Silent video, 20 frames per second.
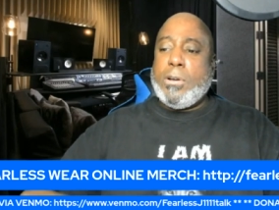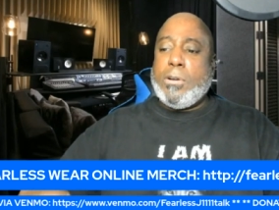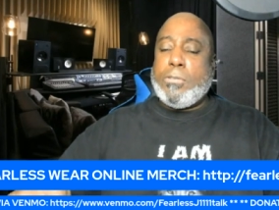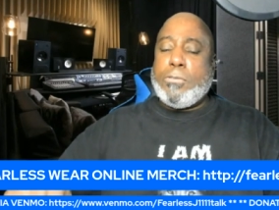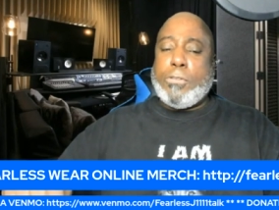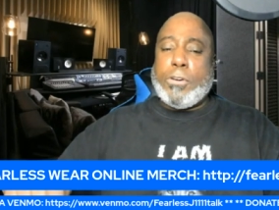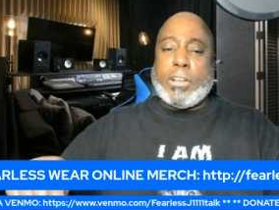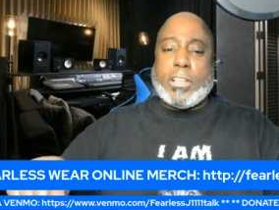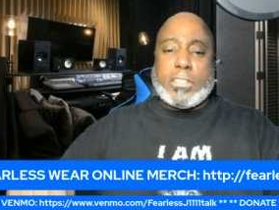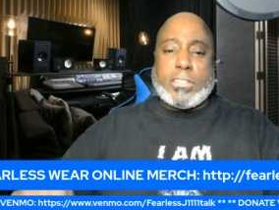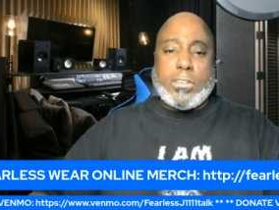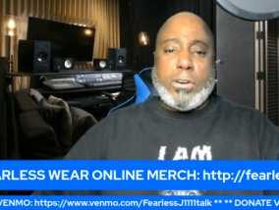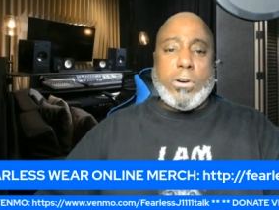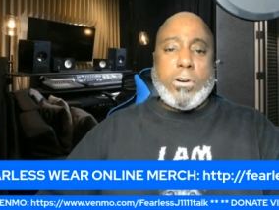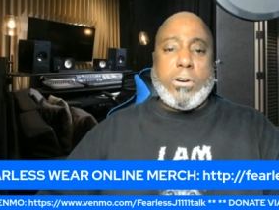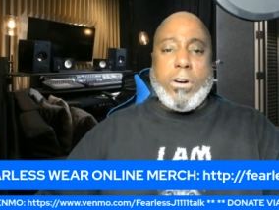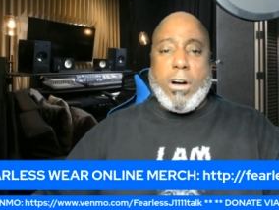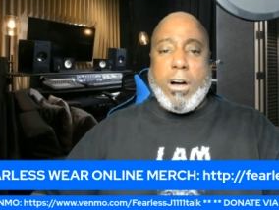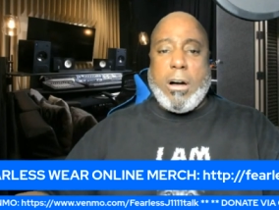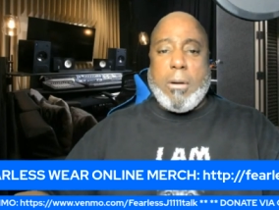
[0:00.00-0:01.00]
for the
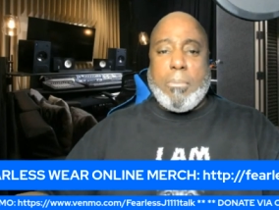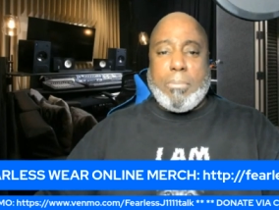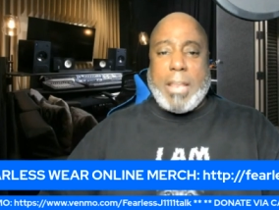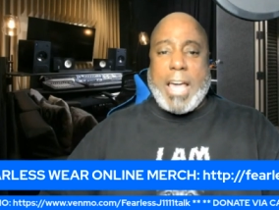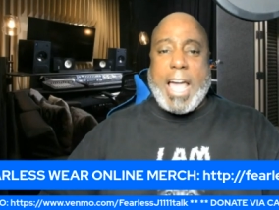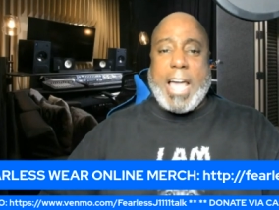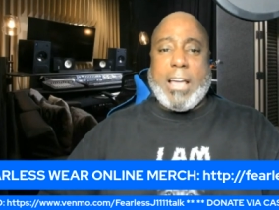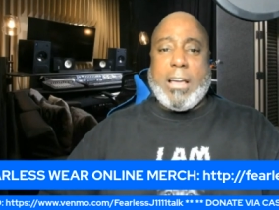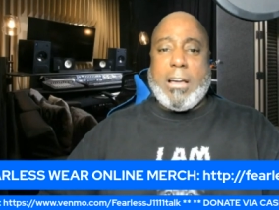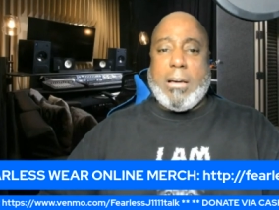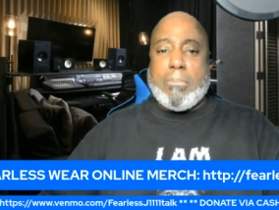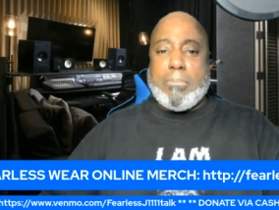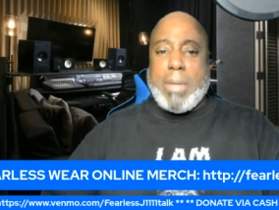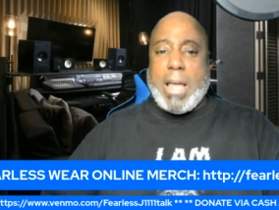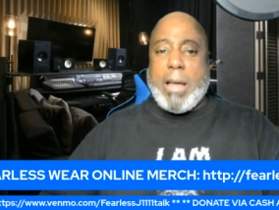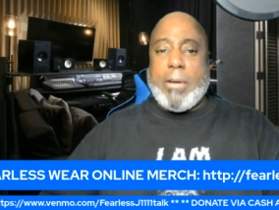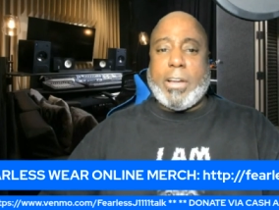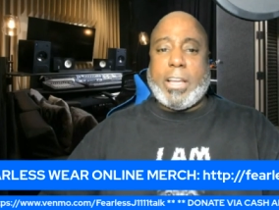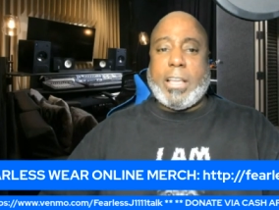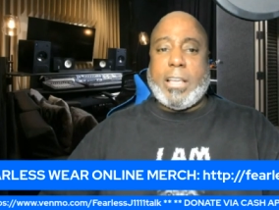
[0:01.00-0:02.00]
so-called black
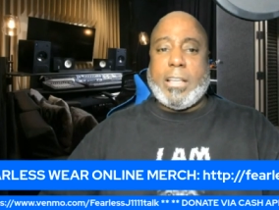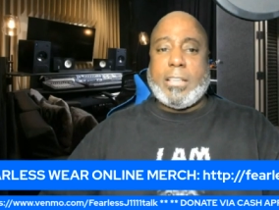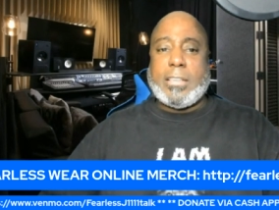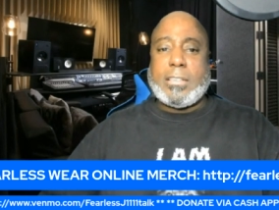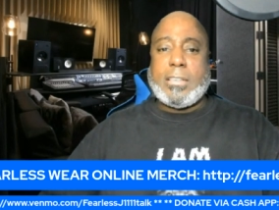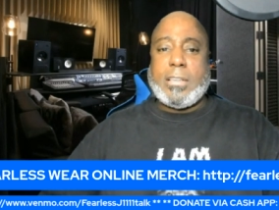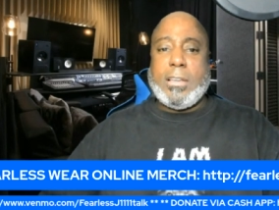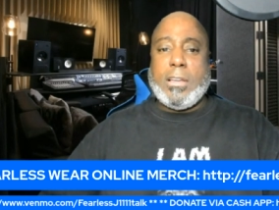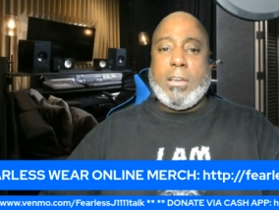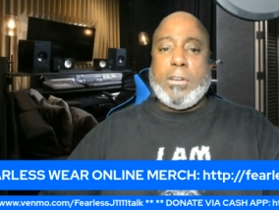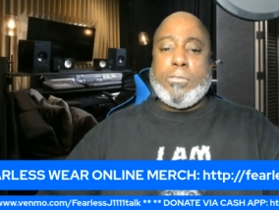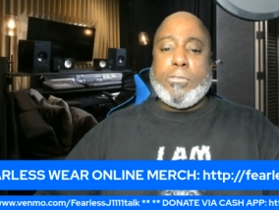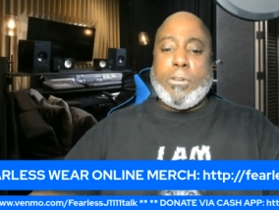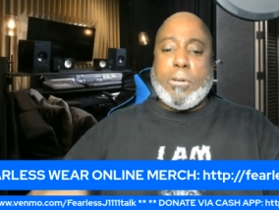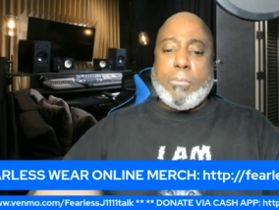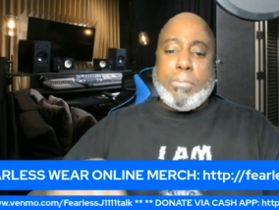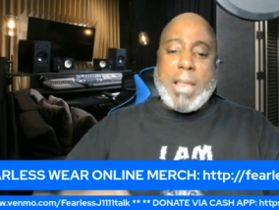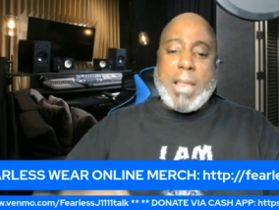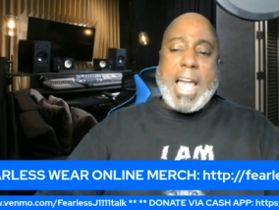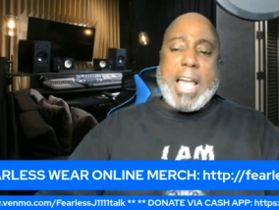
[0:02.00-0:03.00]
Americans, for
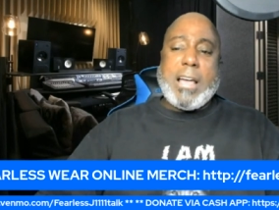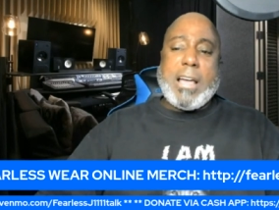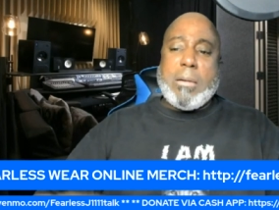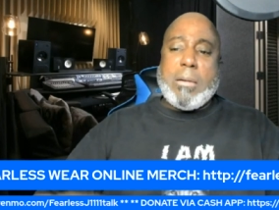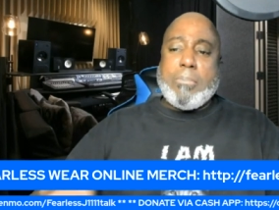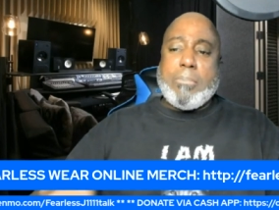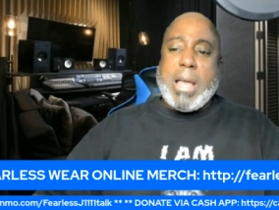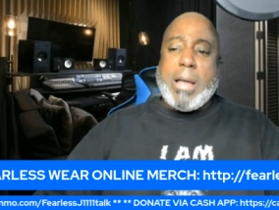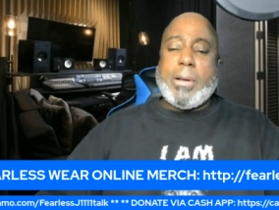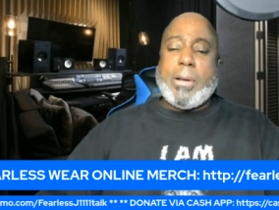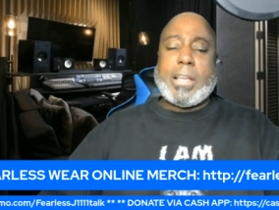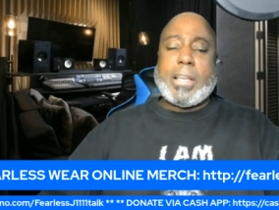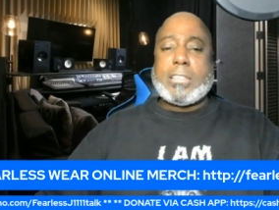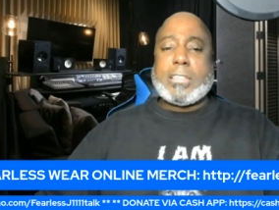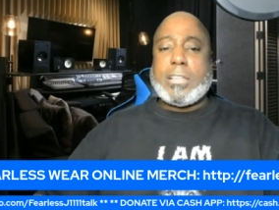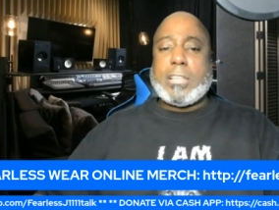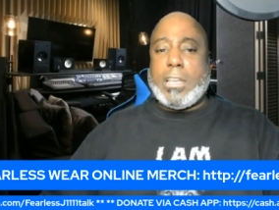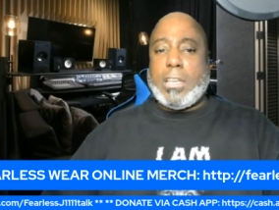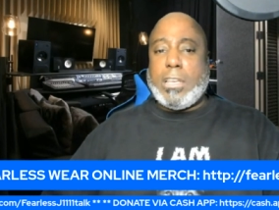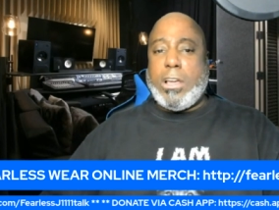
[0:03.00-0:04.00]
black
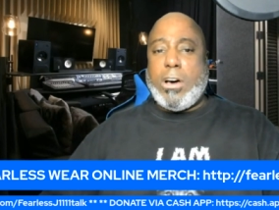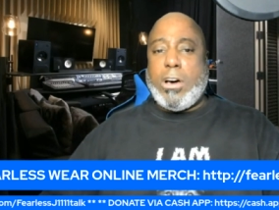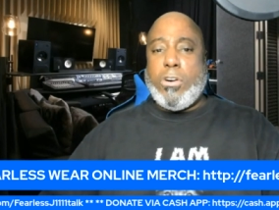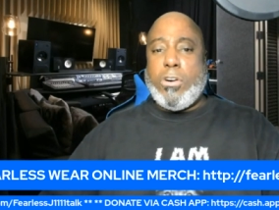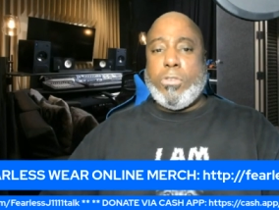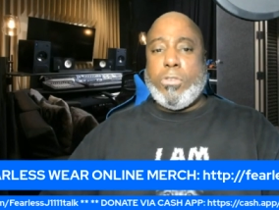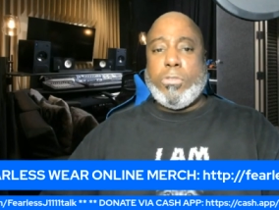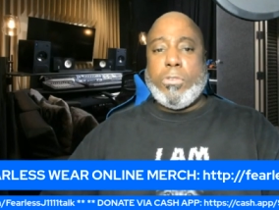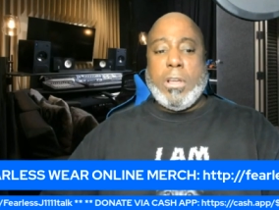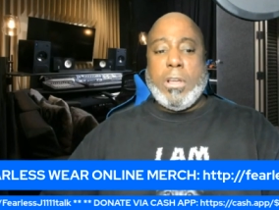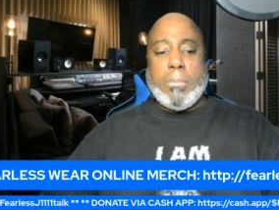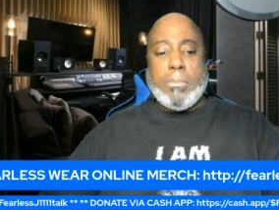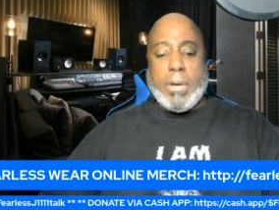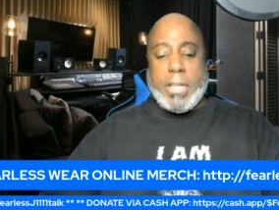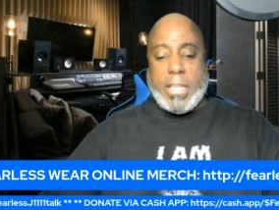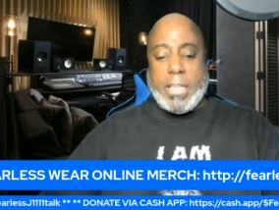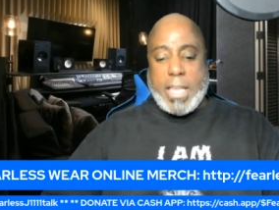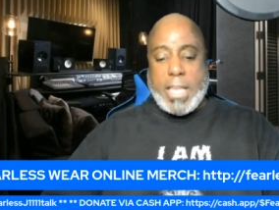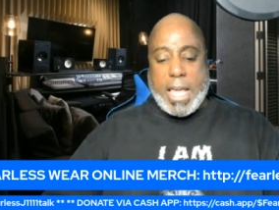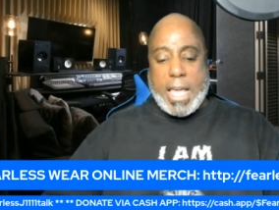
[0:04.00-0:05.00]
Americans alone,
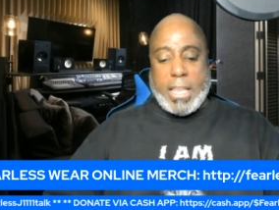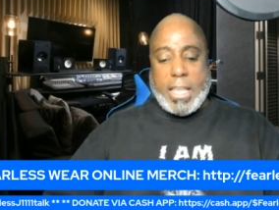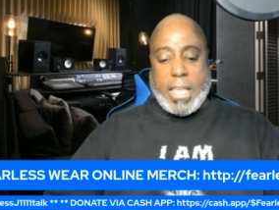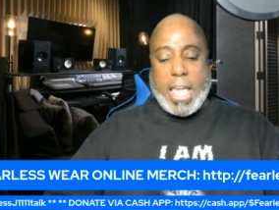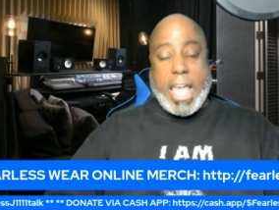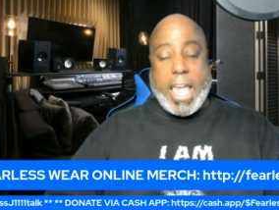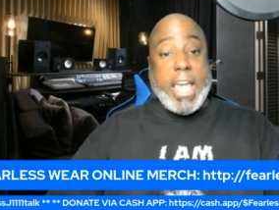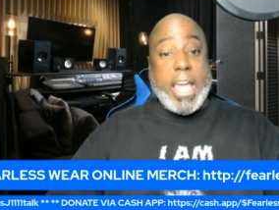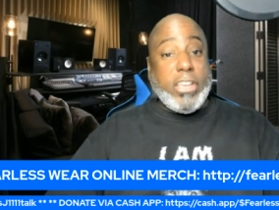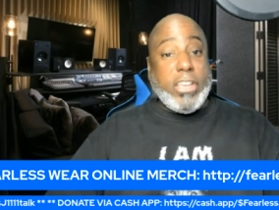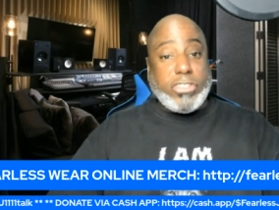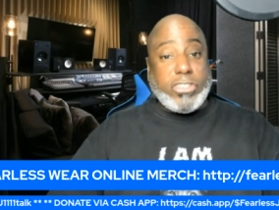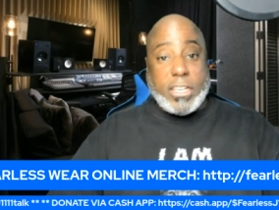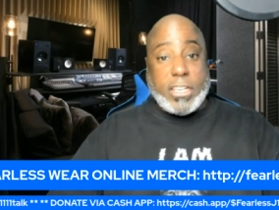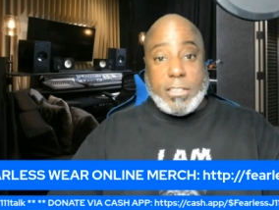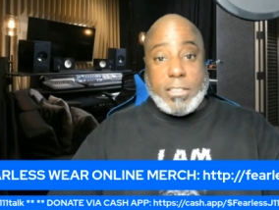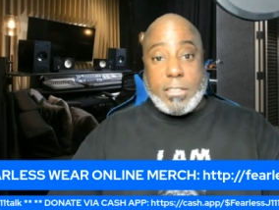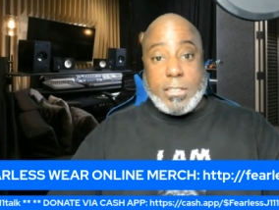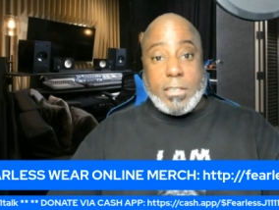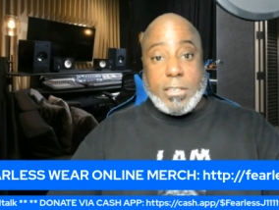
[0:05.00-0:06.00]
but yet
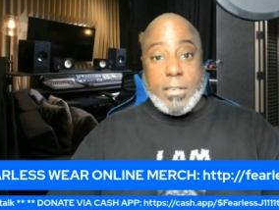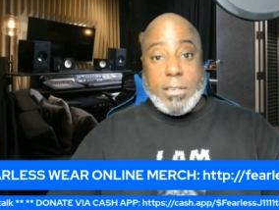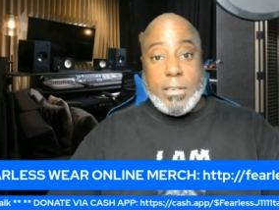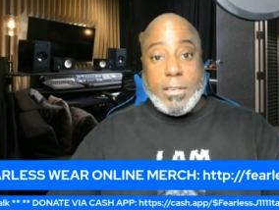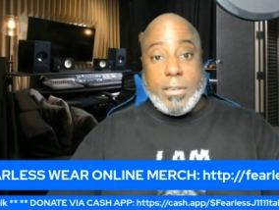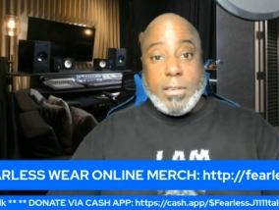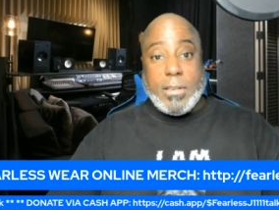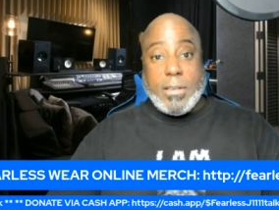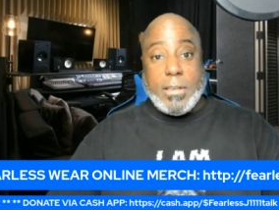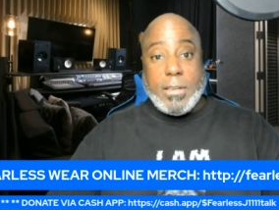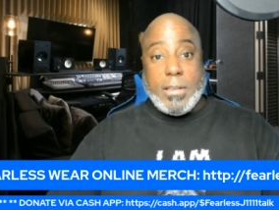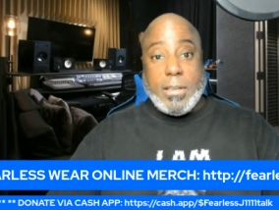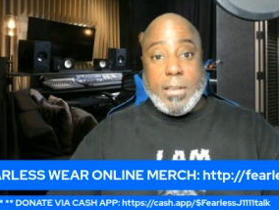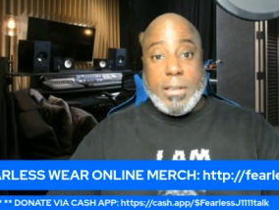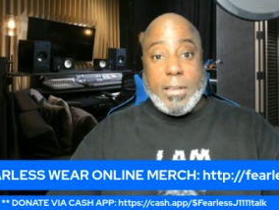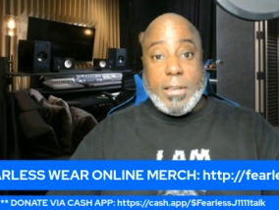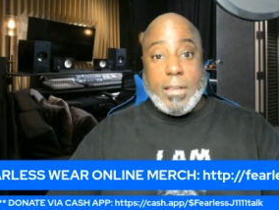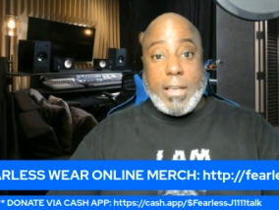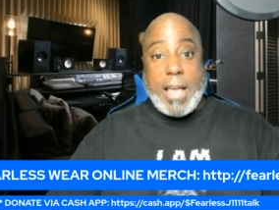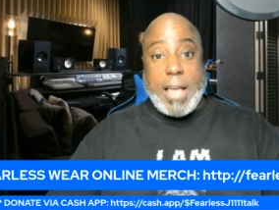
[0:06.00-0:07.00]
Asians
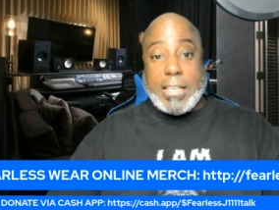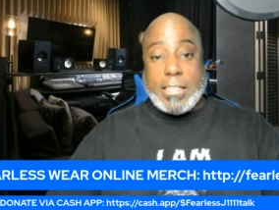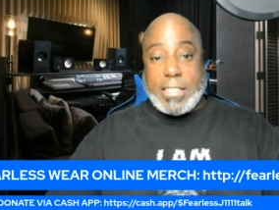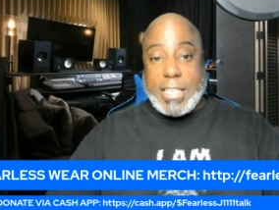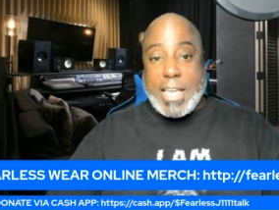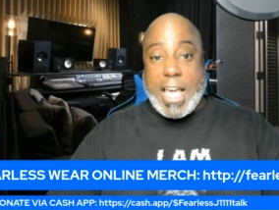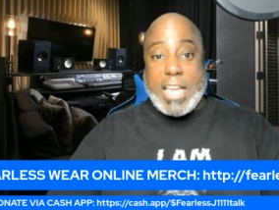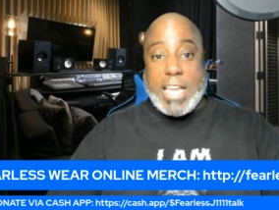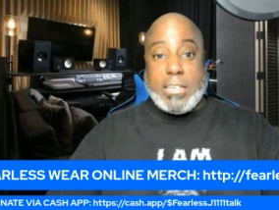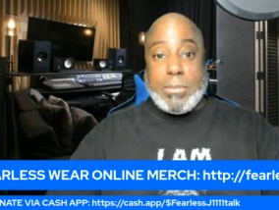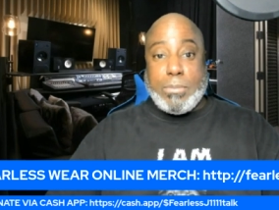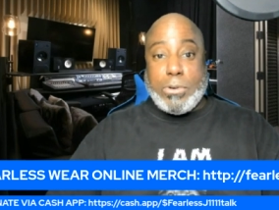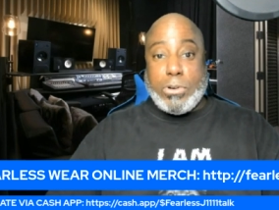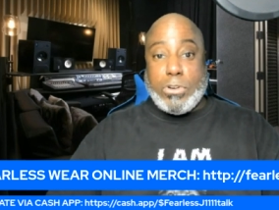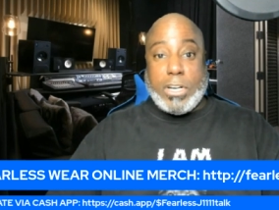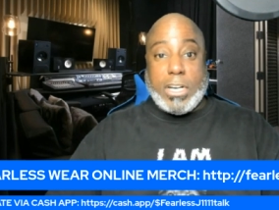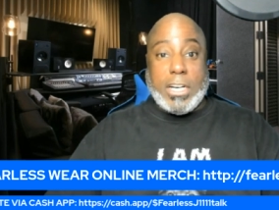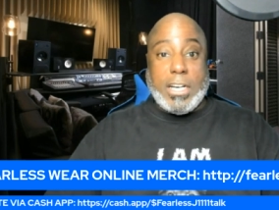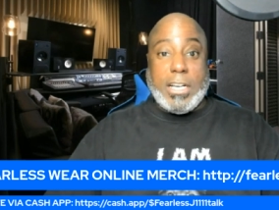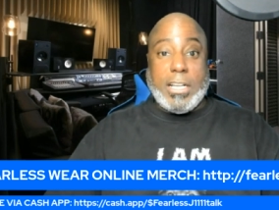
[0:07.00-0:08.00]
got
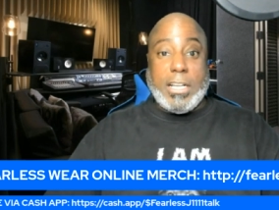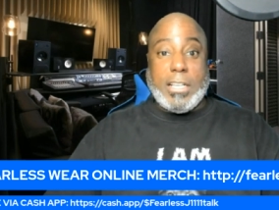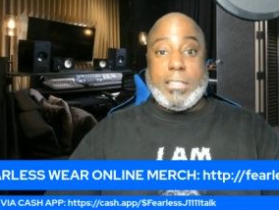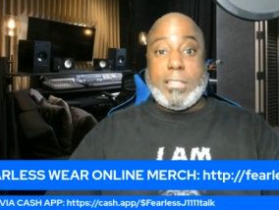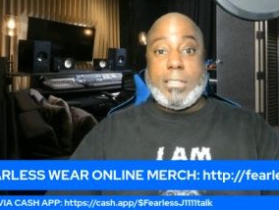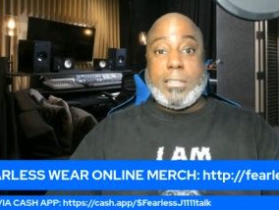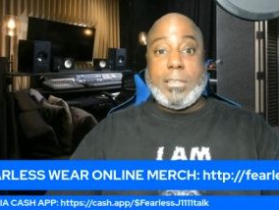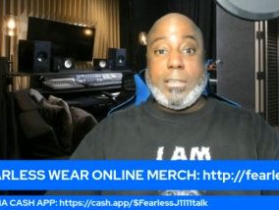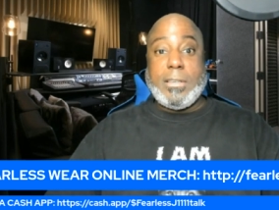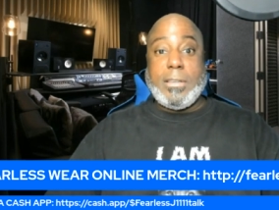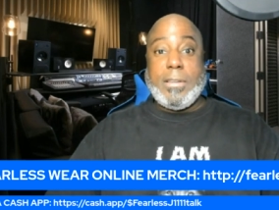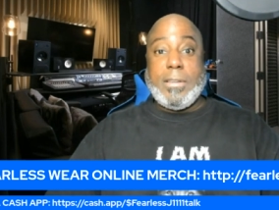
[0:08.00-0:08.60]
tangible goods,